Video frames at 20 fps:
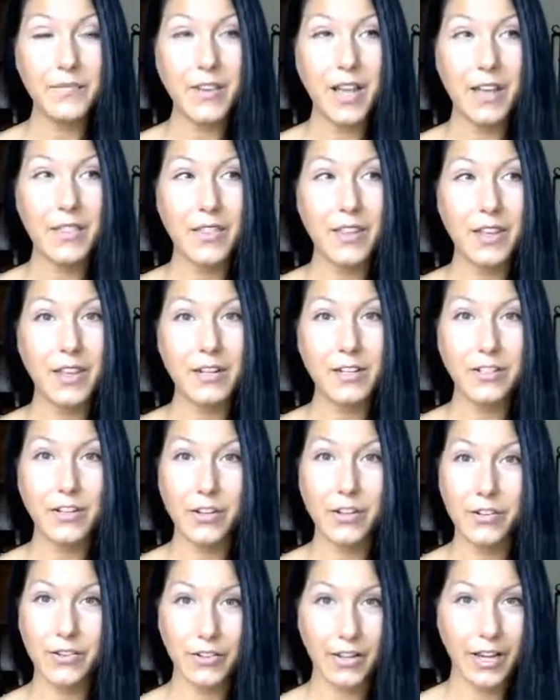I think in
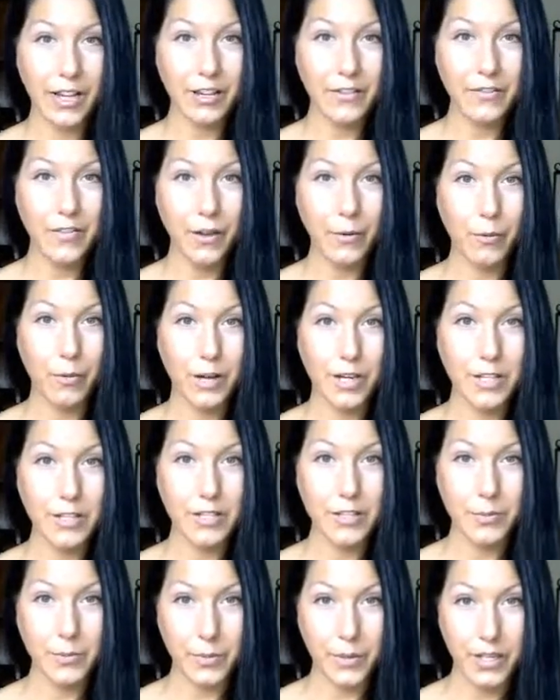another life I wanted
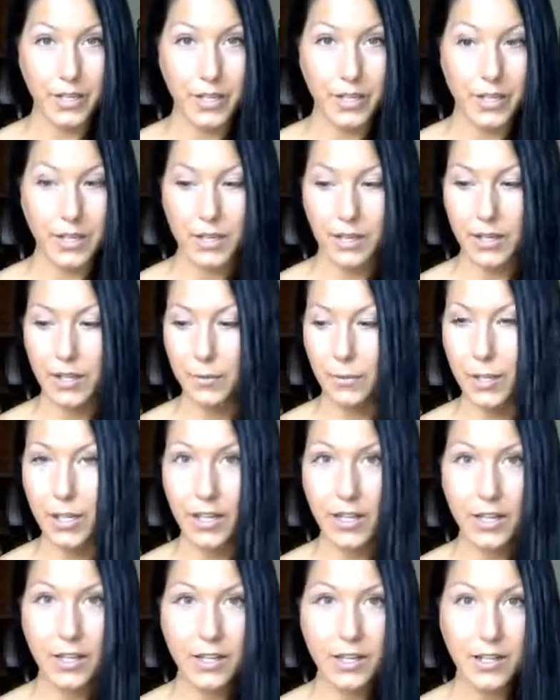to be a
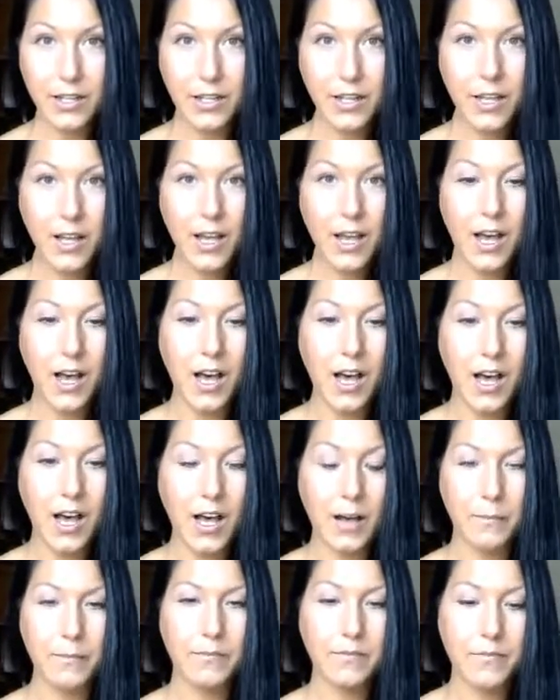comedian,
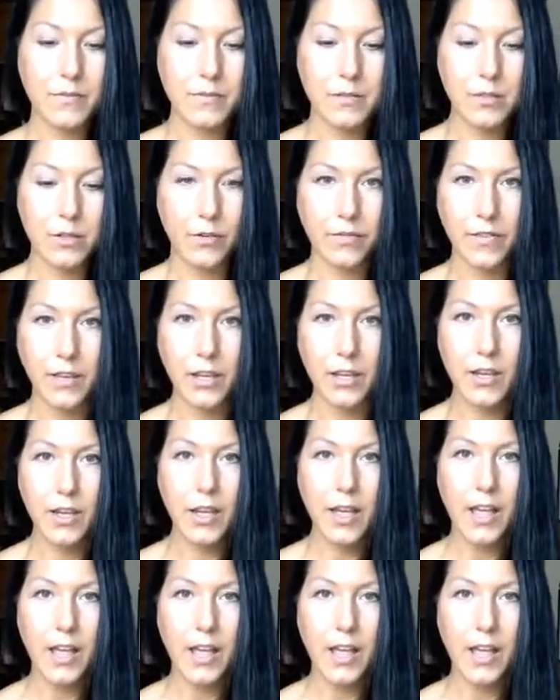Sophie.